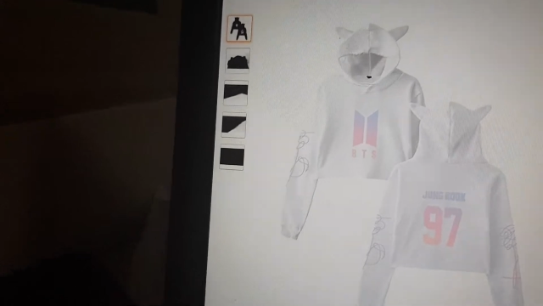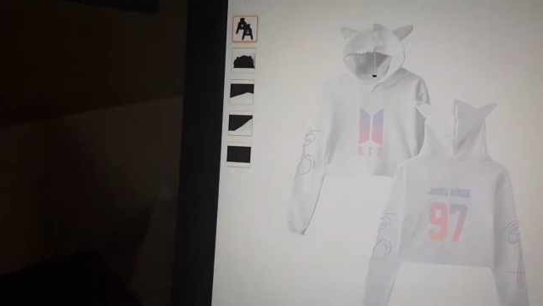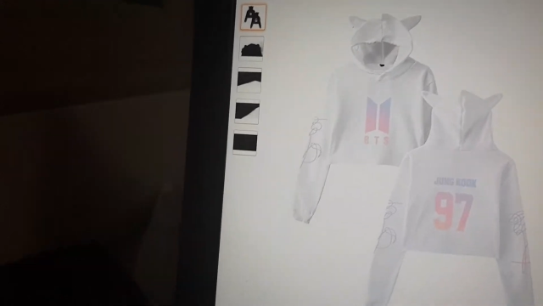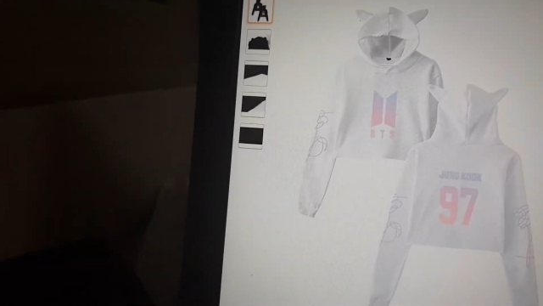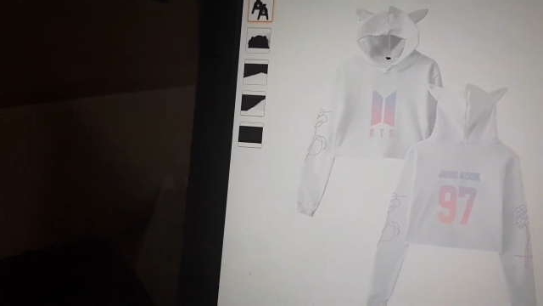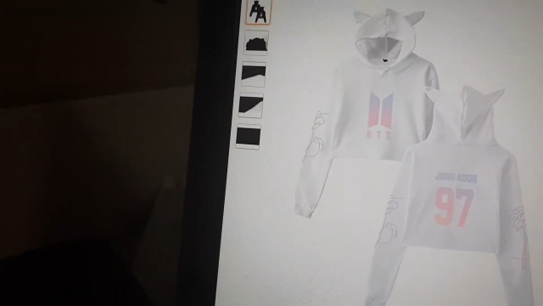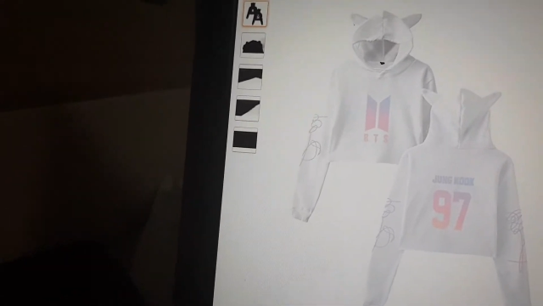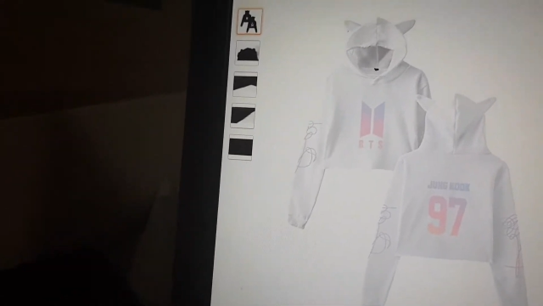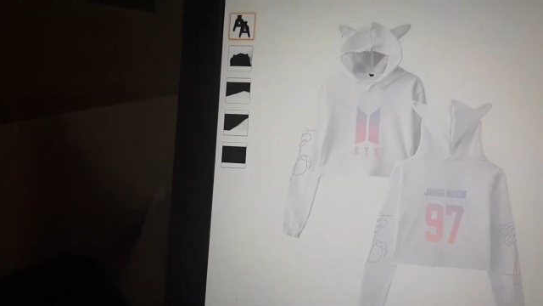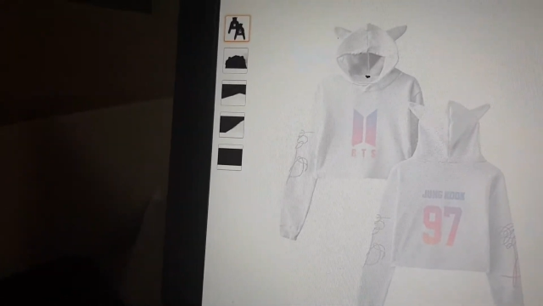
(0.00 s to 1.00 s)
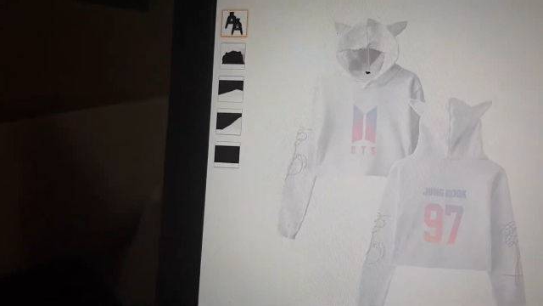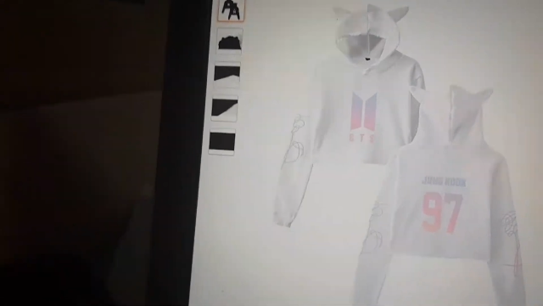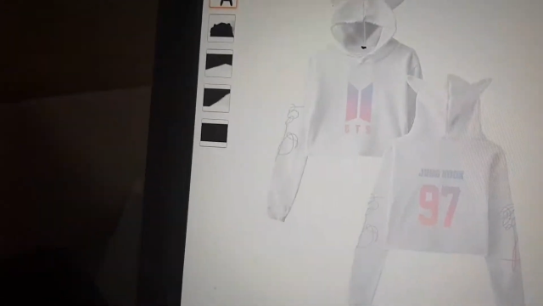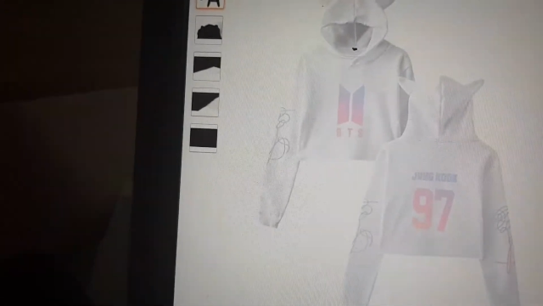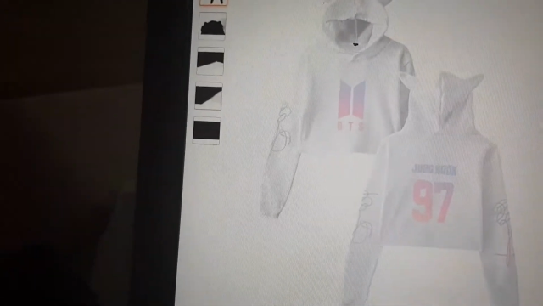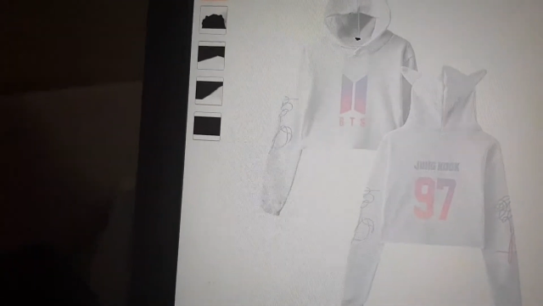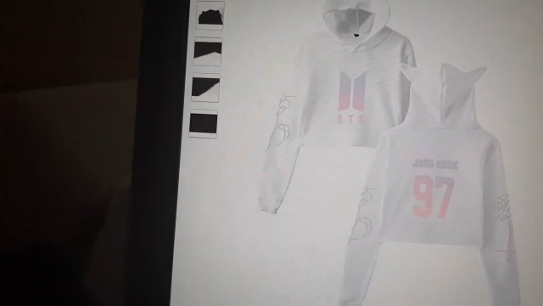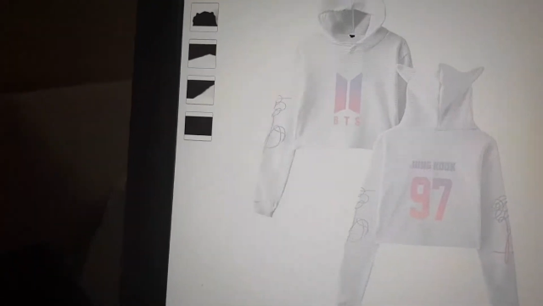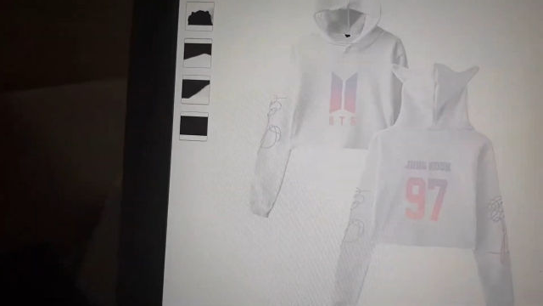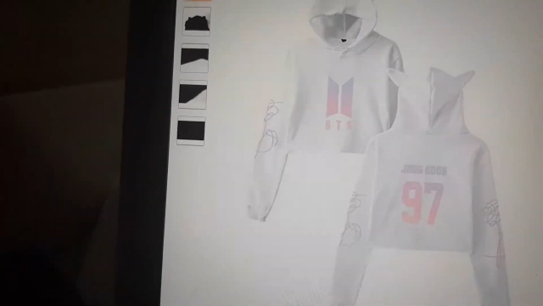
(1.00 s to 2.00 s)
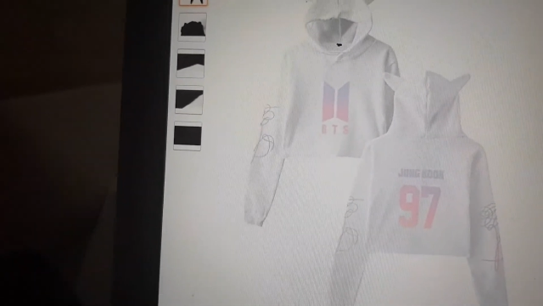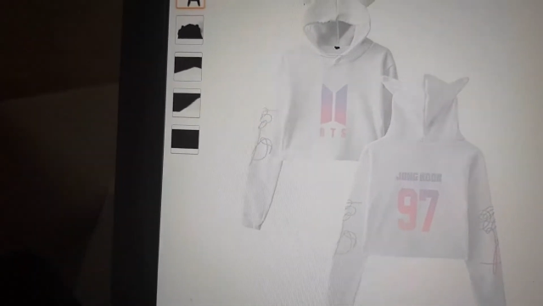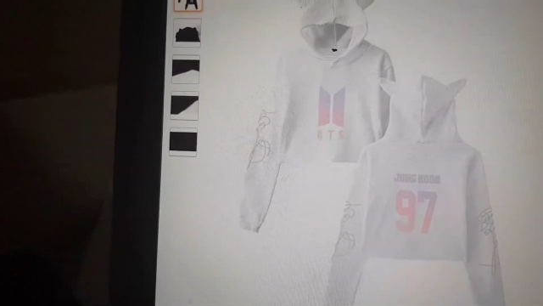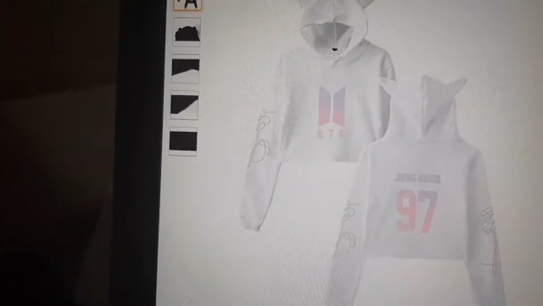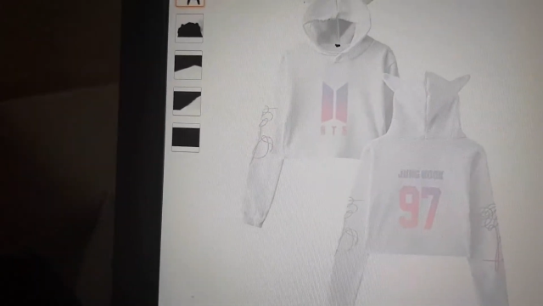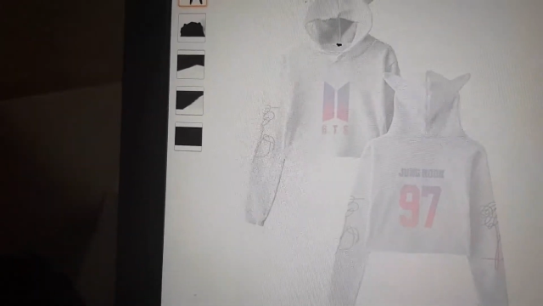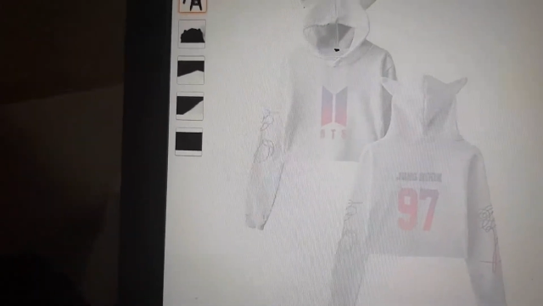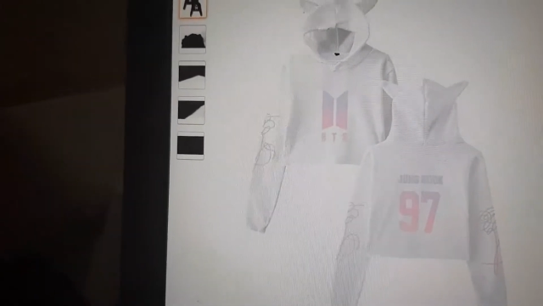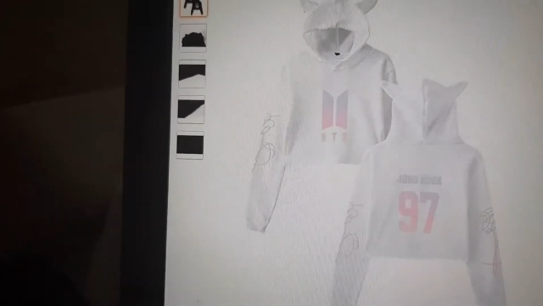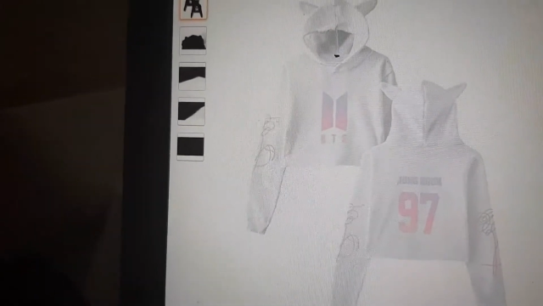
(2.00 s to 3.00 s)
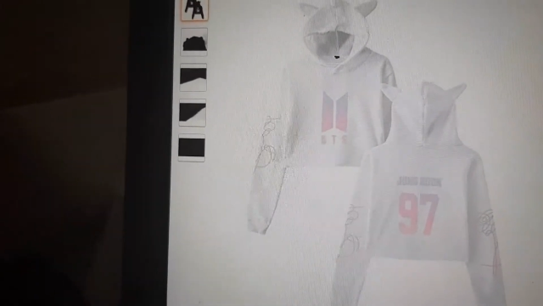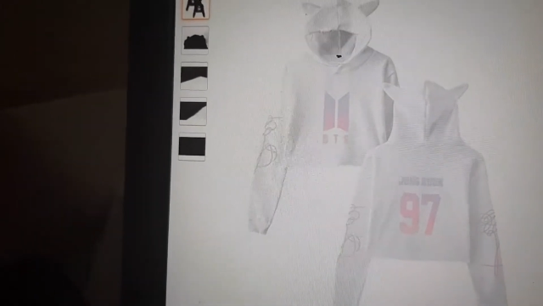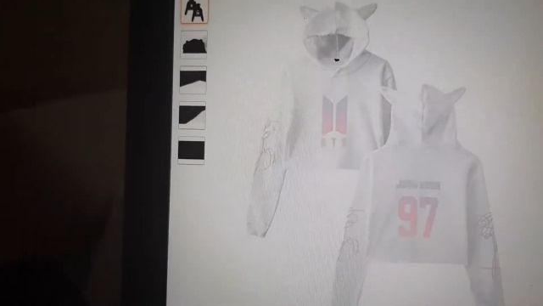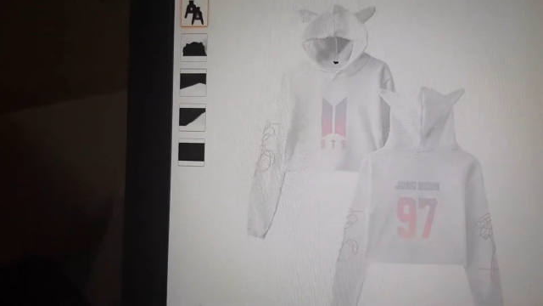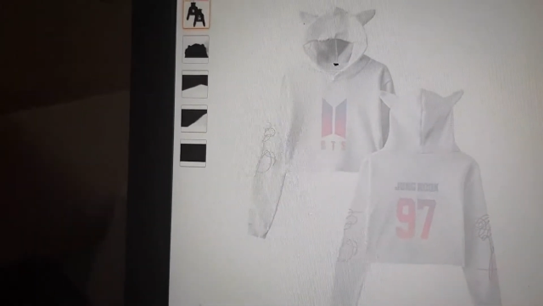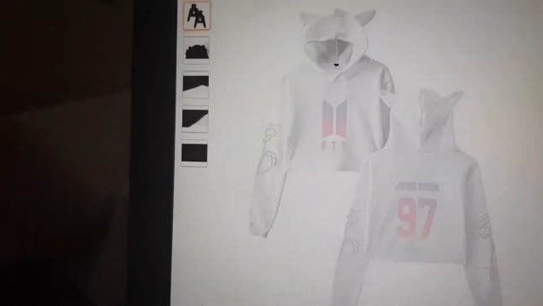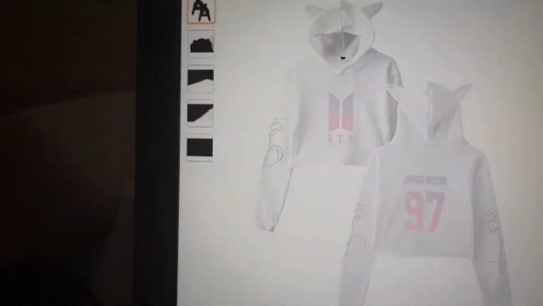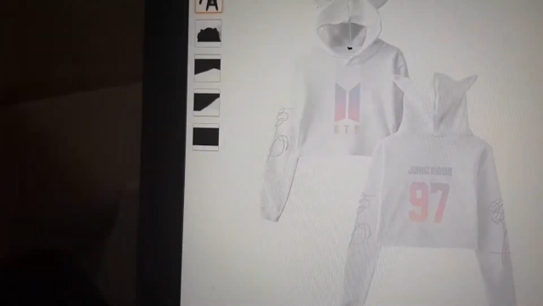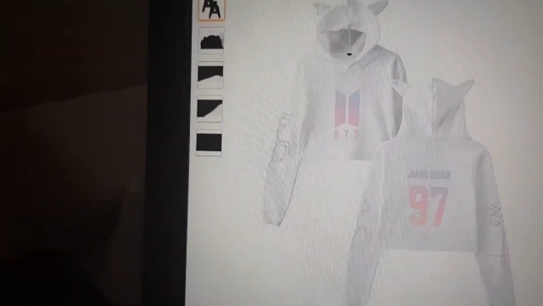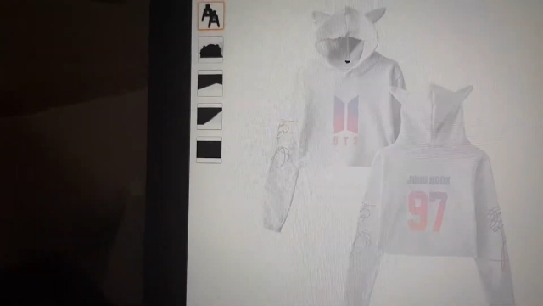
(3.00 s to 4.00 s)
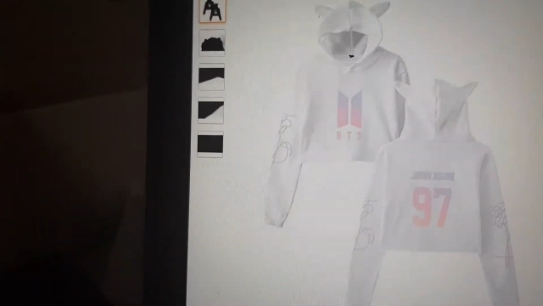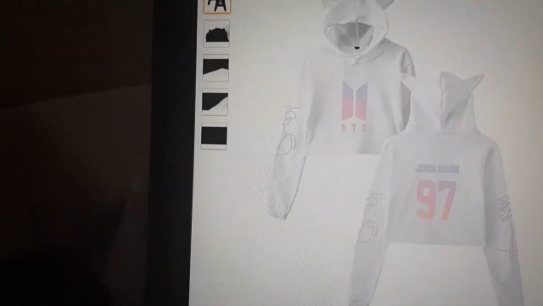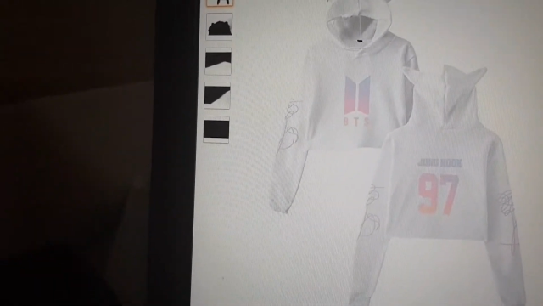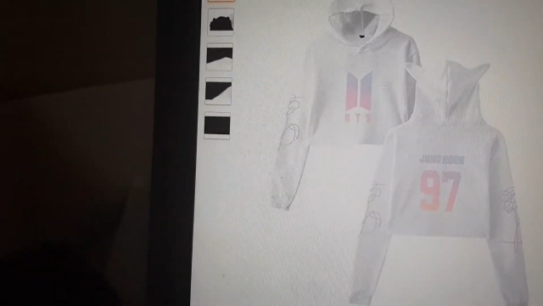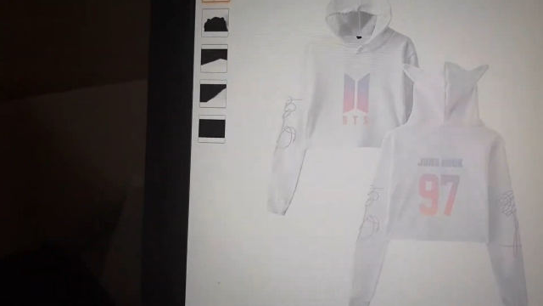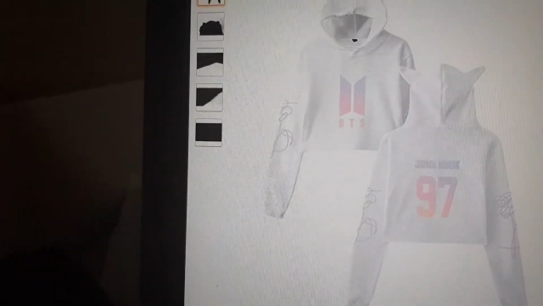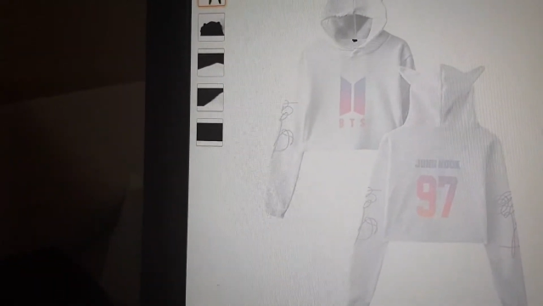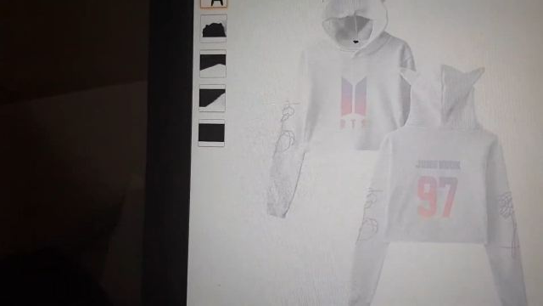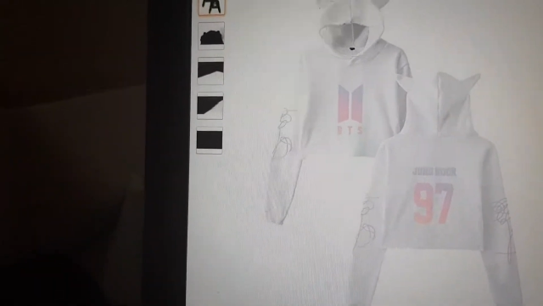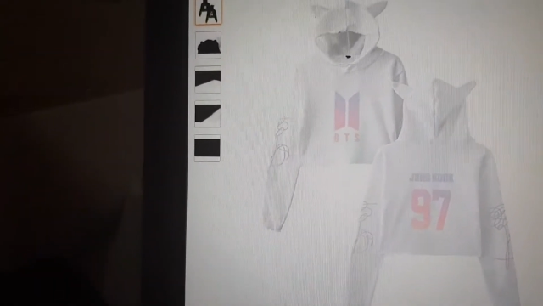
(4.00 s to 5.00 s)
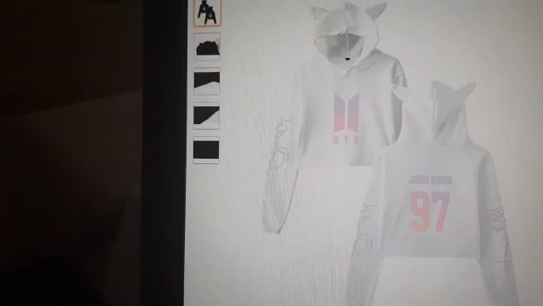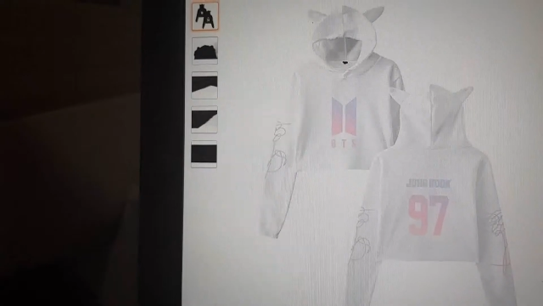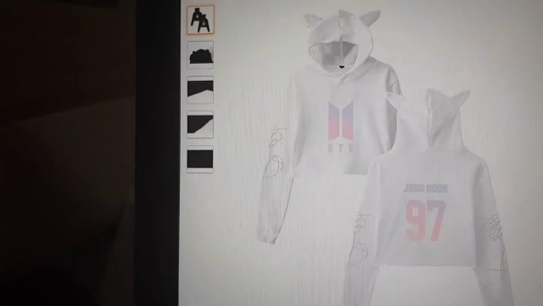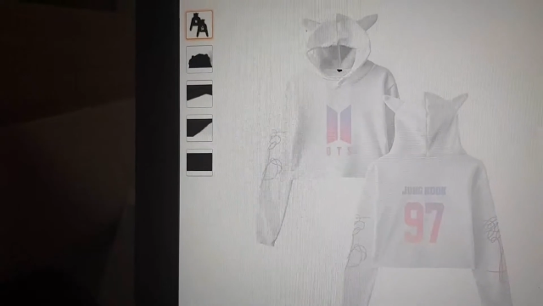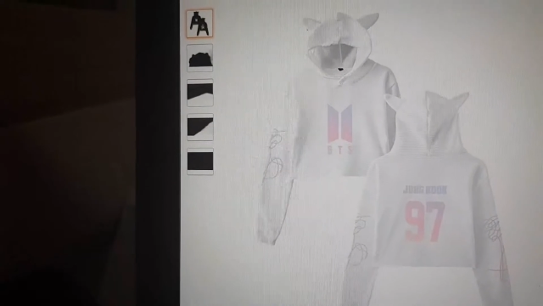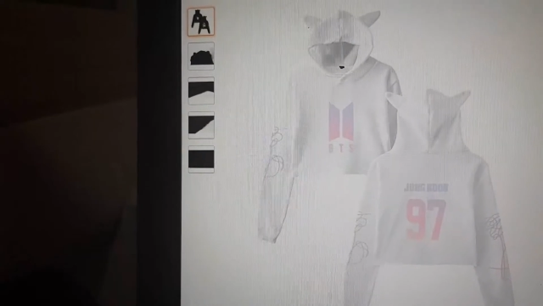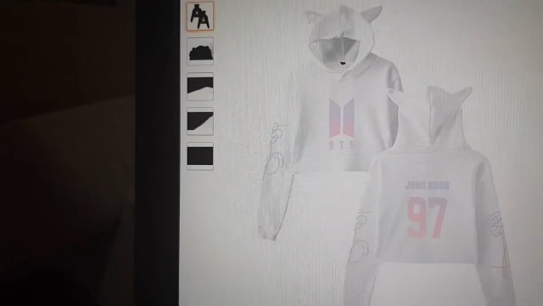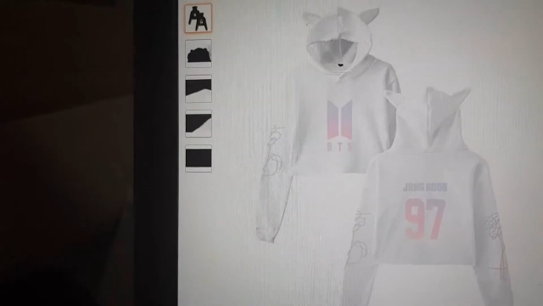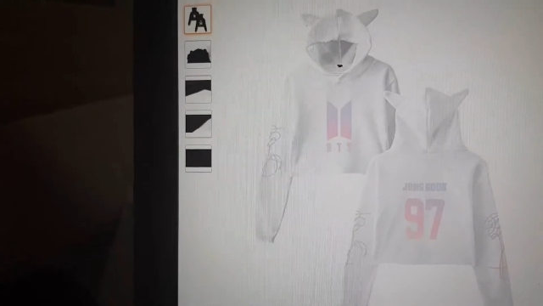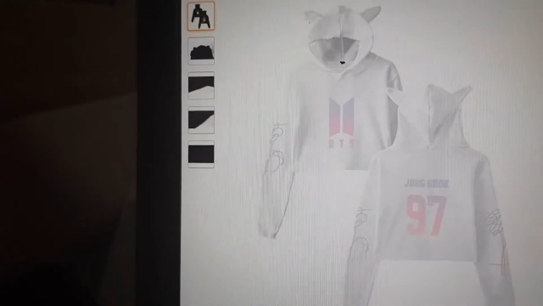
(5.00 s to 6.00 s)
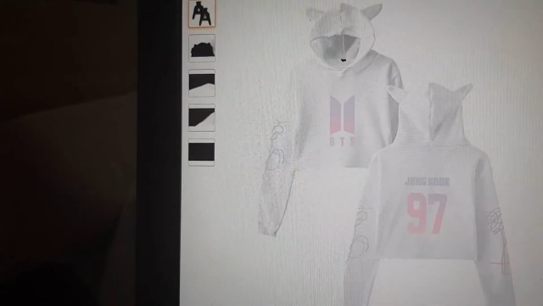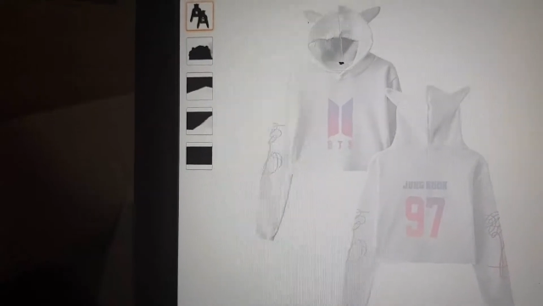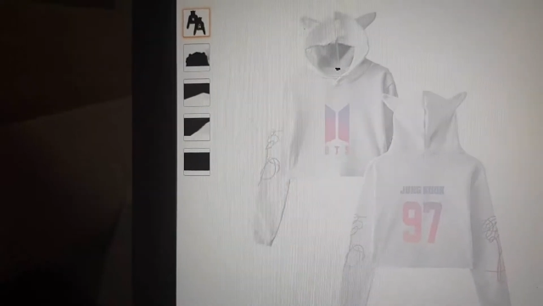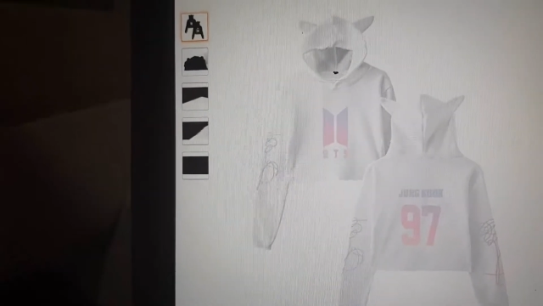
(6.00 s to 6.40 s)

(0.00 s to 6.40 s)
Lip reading: [unreadable: no face in view]